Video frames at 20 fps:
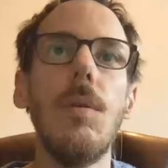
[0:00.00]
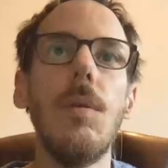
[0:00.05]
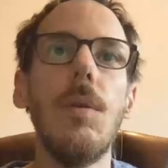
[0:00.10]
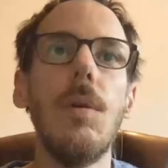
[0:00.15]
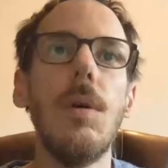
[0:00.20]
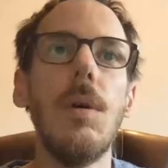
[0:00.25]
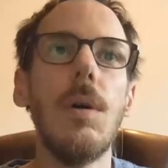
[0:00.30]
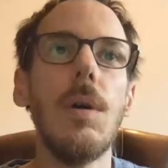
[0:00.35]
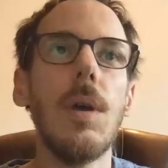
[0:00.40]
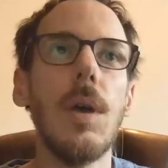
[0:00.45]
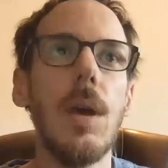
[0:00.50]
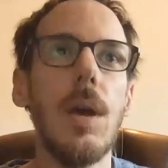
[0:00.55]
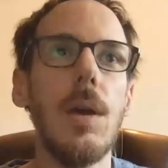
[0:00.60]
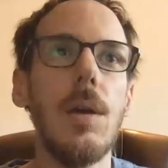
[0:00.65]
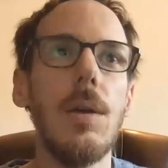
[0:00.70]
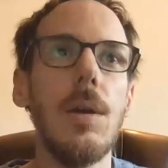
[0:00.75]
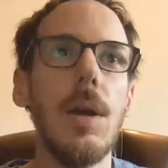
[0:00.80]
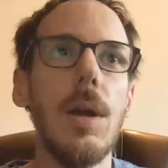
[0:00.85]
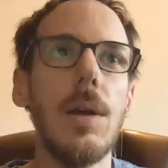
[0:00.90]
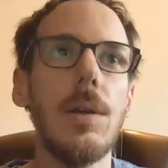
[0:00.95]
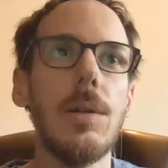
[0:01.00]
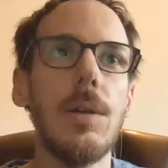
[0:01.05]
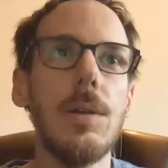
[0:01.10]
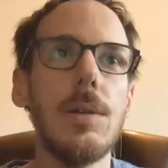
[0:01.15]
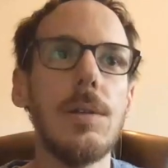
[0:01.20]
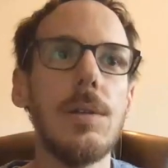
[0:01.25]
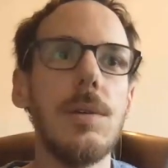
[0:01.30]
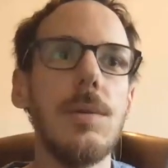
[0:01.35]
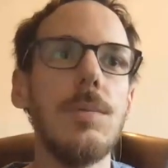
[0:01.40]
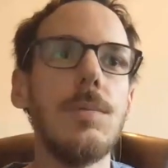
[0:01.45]
Okay, like
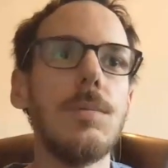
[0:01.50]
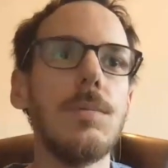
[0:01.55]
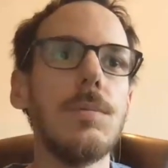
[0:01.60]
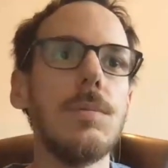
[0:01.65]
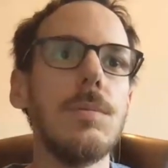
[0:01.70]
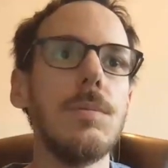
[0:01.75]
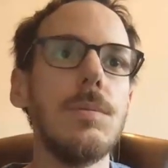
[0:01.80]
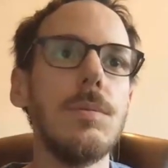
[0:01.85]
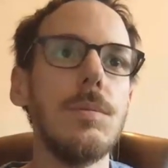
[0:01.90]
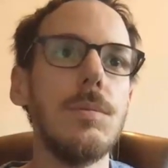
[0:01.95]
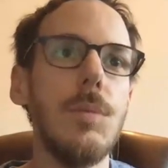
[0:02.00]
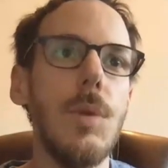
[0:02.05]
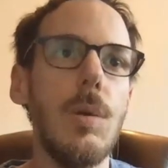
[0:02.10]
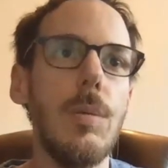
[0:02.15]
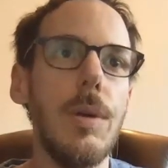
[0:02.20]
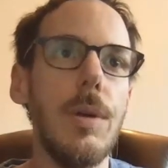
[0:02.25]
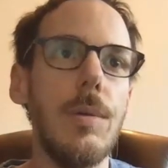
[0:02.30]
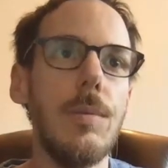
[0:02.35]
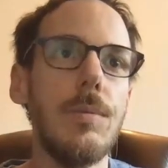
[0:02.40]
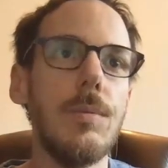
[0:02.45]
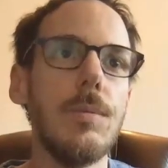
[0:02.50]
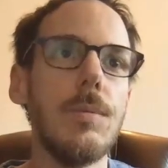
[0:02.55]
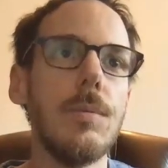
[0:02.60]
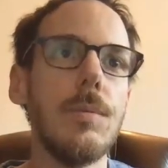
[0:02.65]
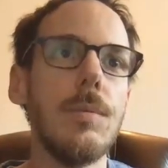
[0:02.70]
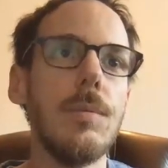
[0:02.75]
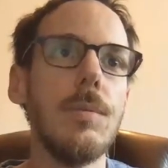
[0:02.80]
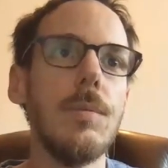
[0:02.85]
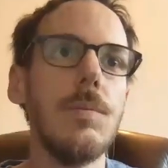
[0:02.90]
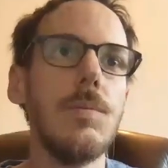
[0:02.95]
this. Maybe
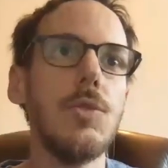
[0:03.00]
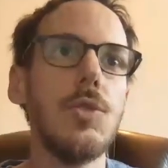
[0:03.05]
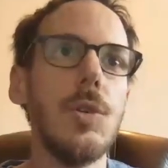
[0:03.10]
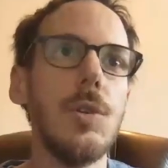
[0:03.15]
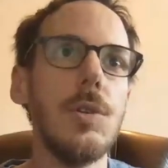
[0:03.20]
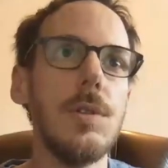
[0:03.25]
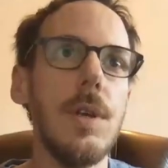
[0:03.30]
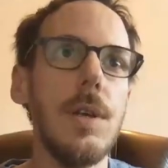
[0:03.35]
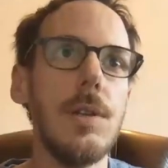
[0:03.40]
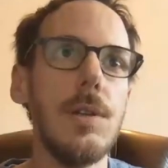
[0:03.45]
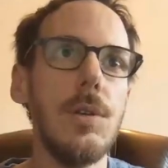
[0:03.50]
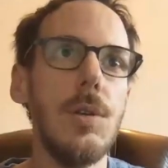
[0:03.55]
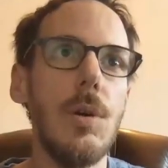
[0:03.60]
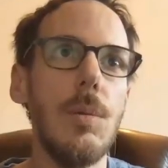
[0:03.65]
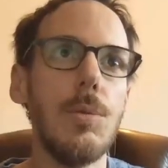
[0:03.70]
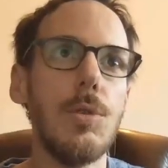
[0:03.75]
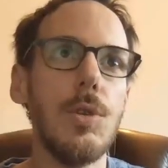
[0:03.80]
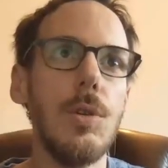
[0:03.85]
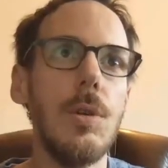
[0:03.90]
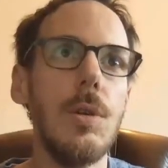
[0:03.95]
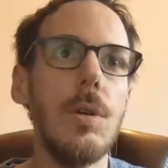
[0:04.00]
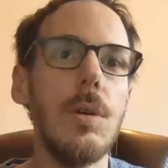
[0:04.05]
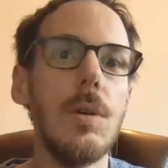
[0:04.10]
just as an option.